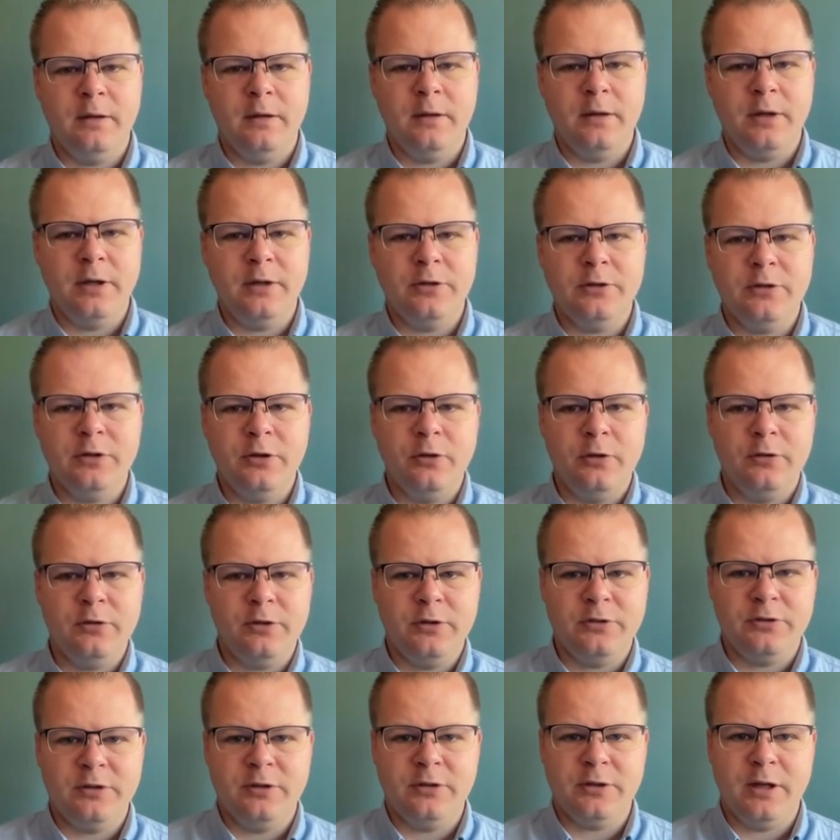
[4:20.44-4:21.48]
Consider
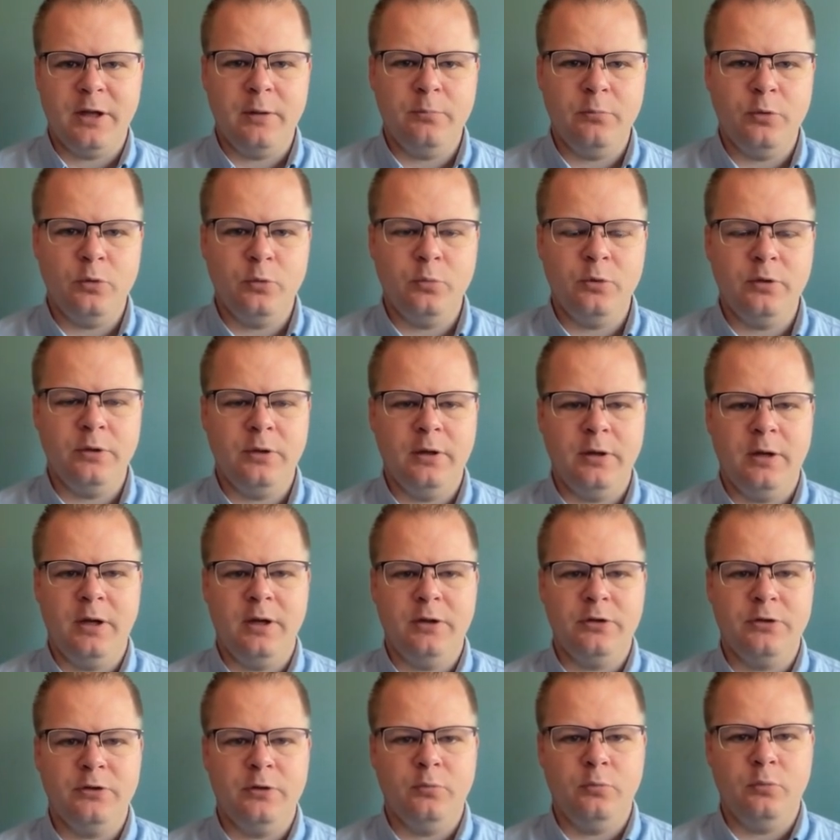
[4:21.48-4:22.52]
this example with a
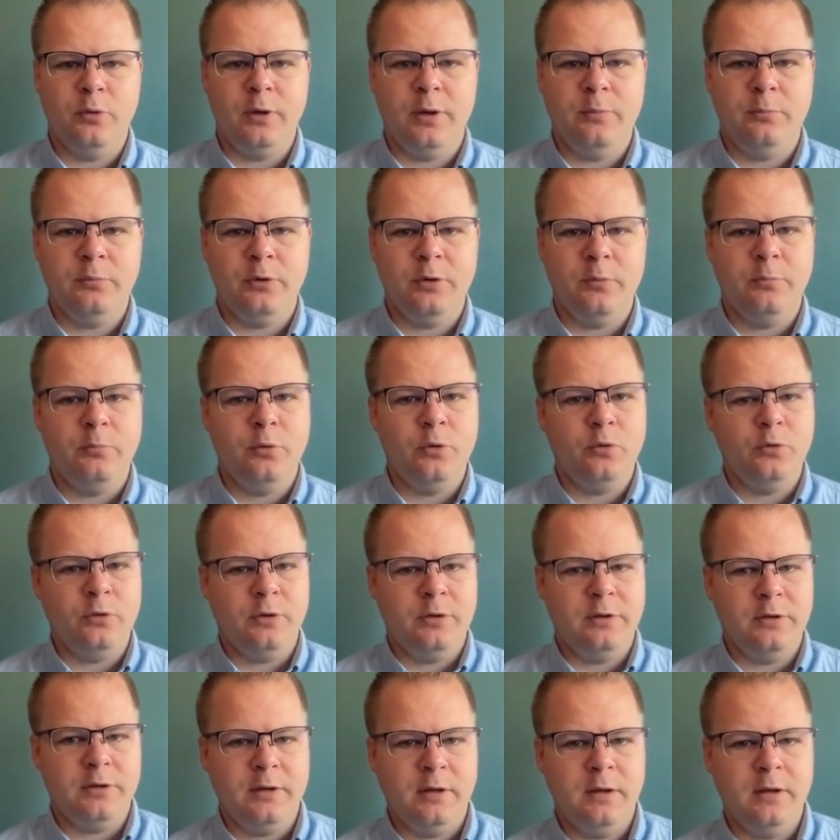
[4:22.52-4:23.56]
custom web
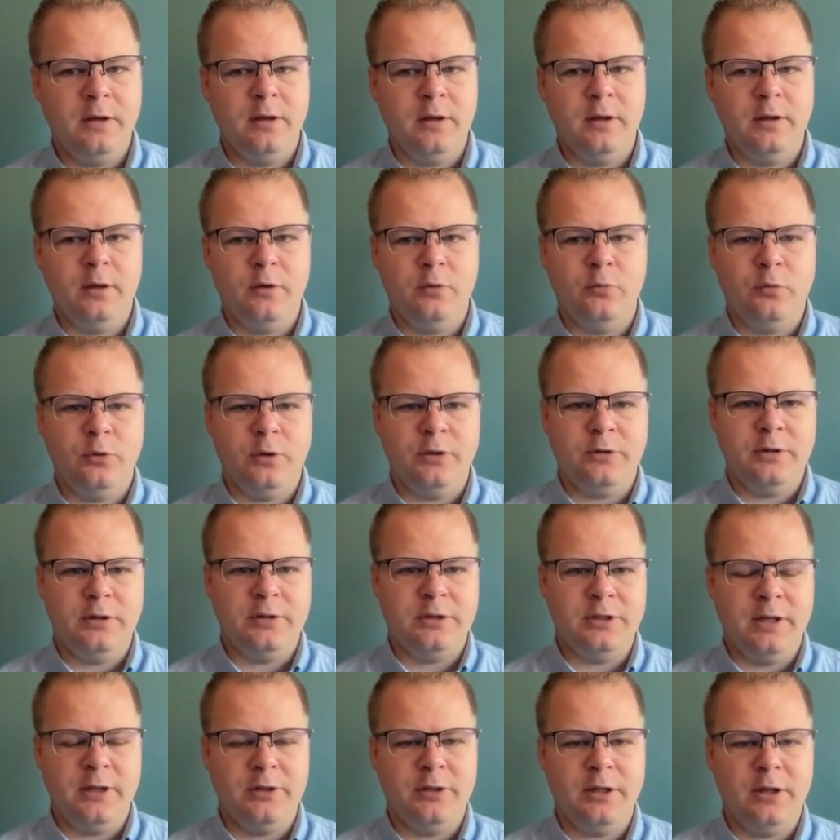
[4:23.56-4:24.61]
component, where the
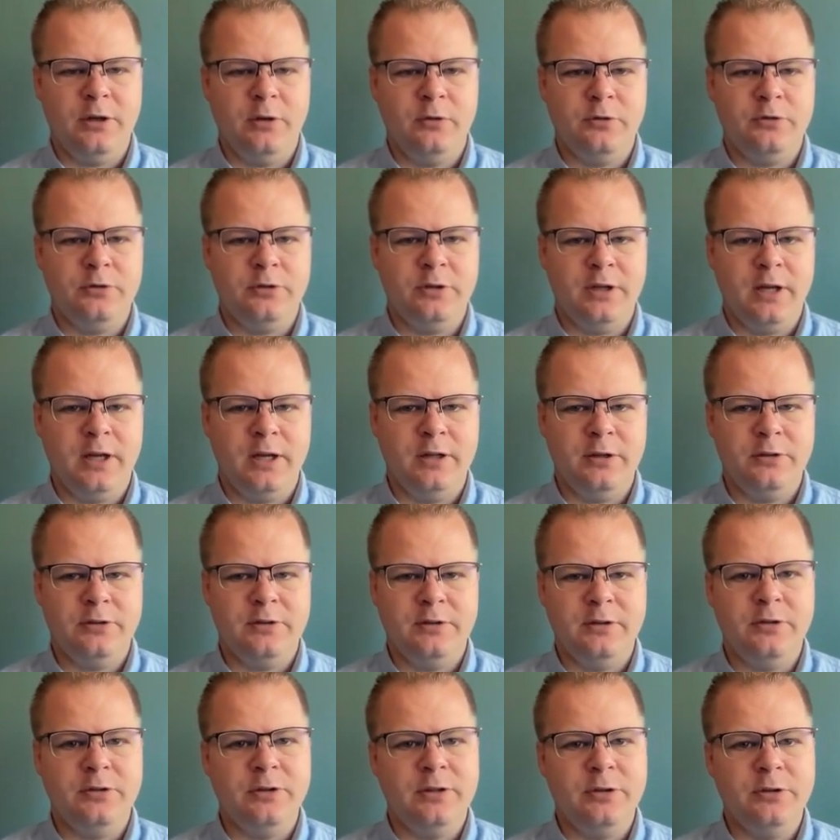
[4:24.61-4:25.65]
details
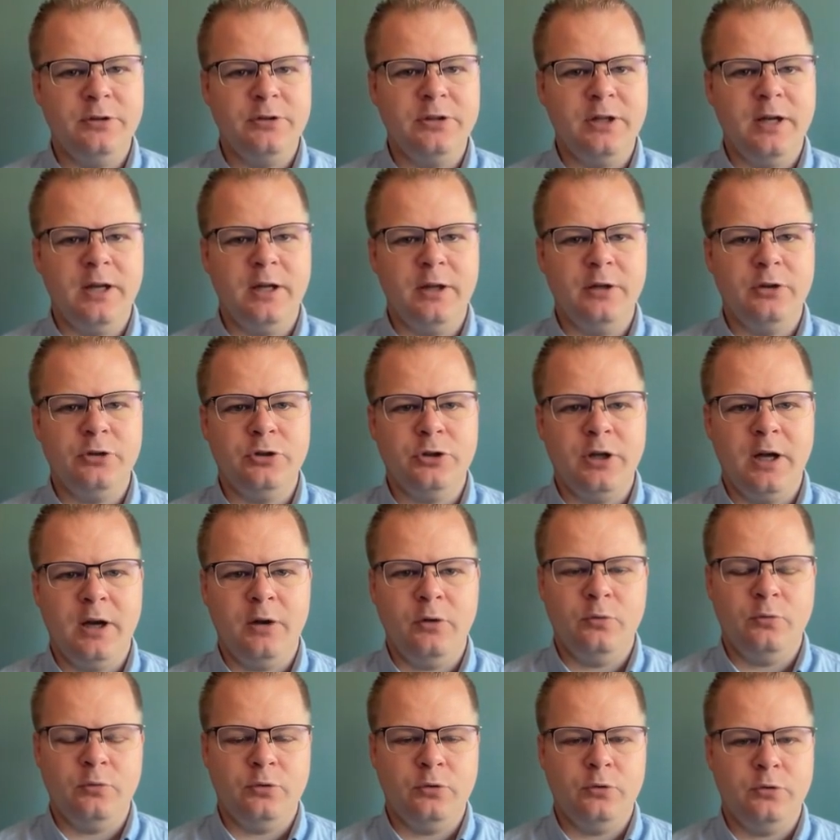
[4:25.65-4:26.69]
text is inside a
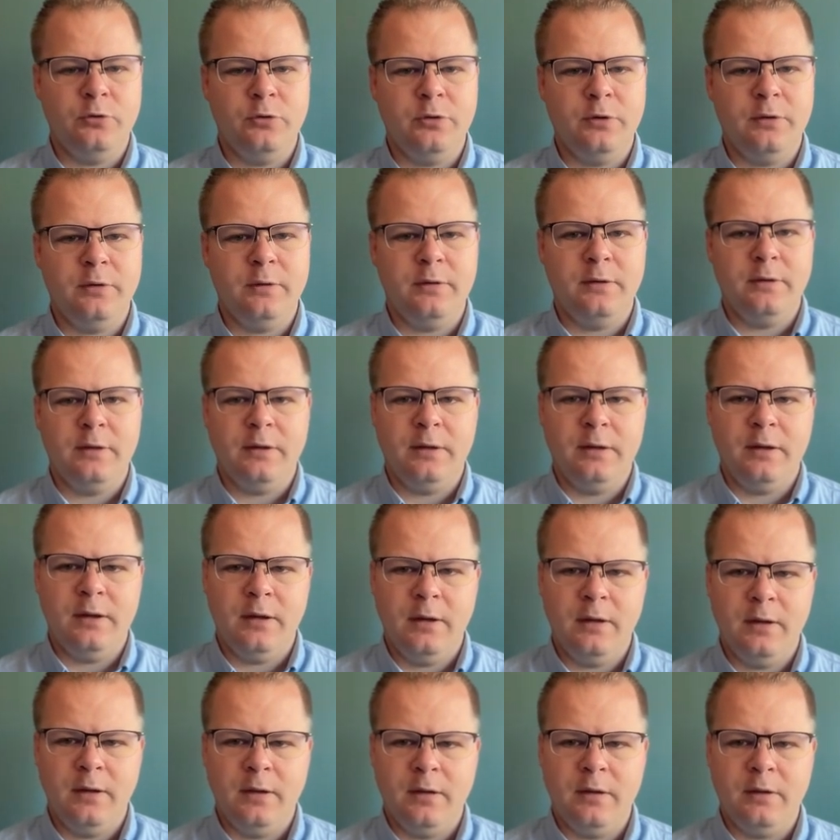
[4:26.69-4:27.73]
shadow root.
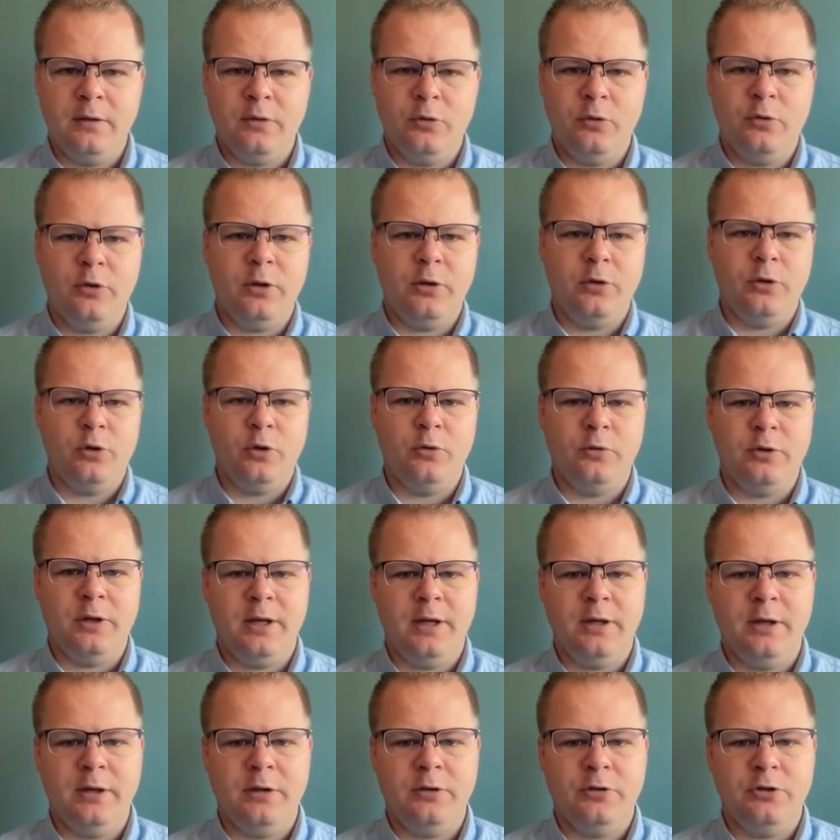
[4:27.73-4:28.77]
You can
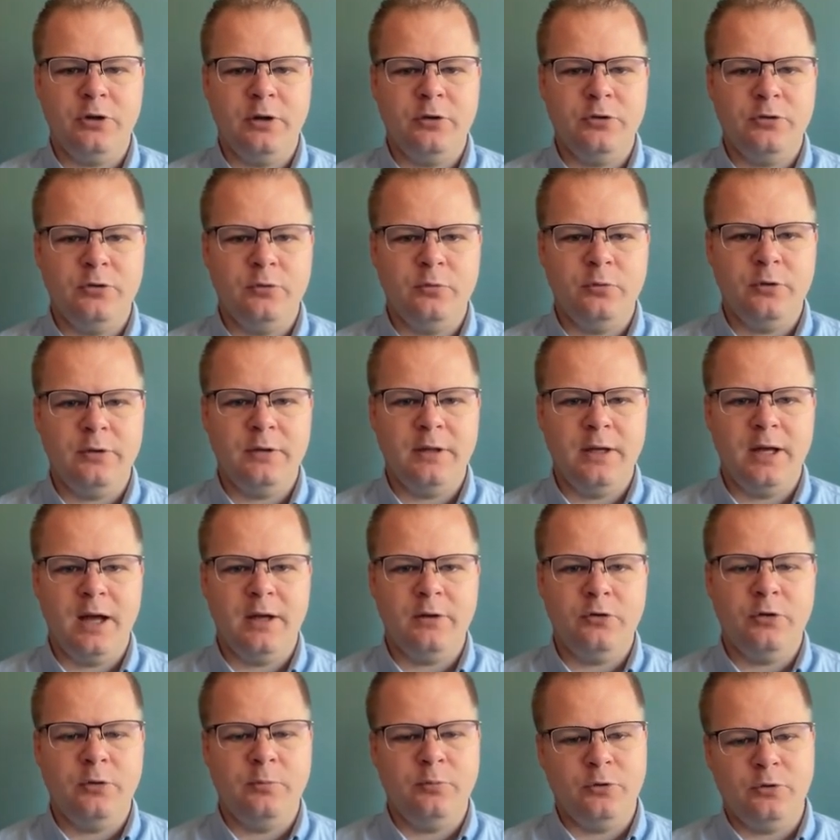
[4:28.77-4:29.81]
locate it just with the
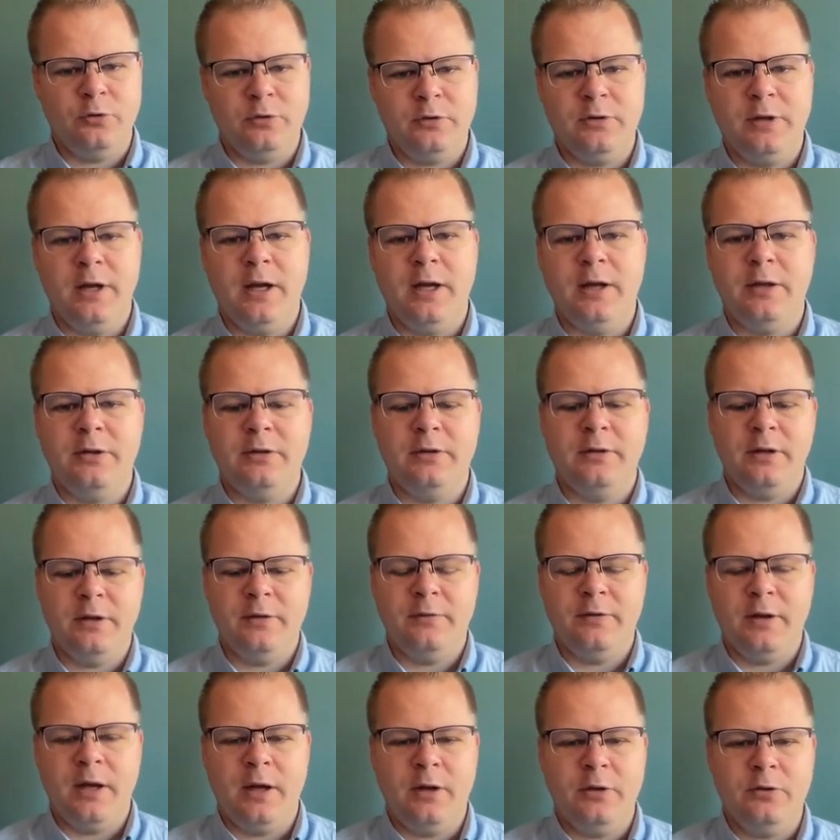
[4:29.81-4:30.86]
attribute text and
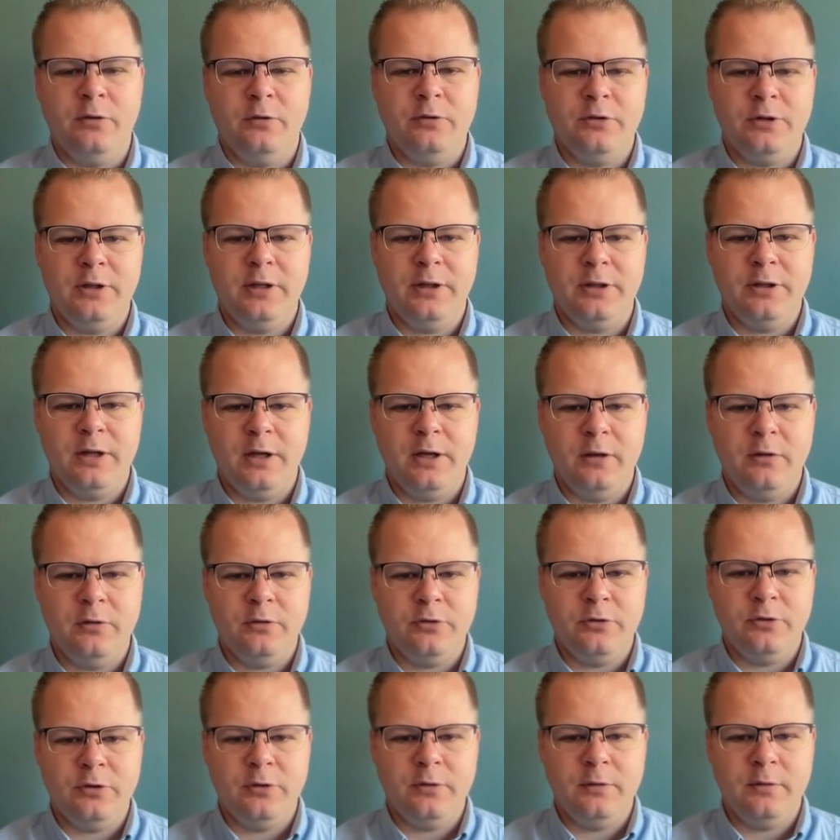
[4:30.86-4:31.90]
value
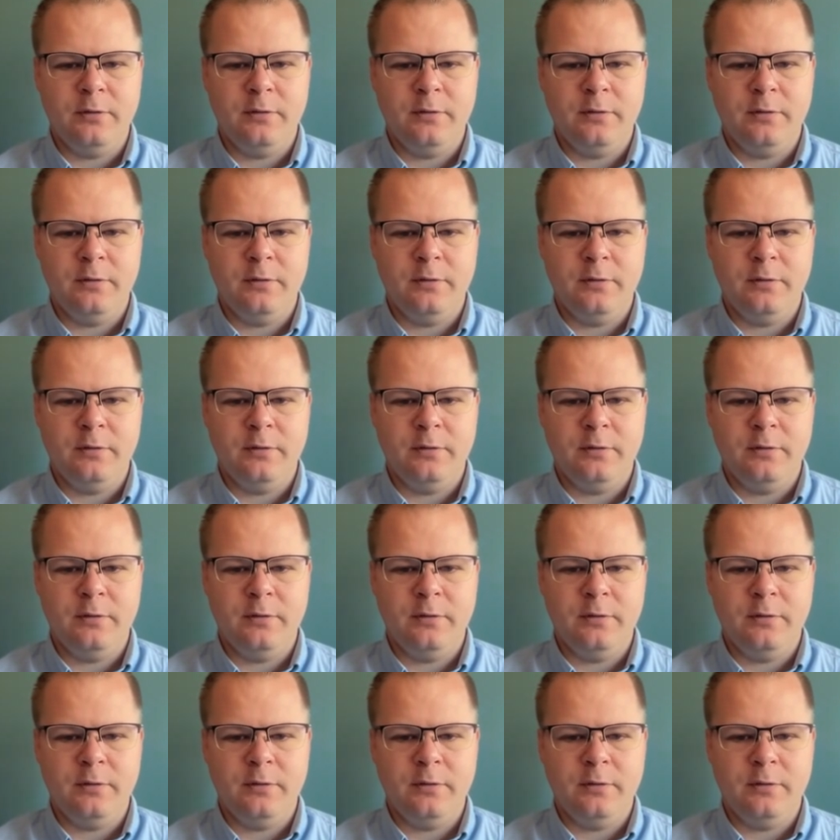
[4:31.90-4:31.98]
details.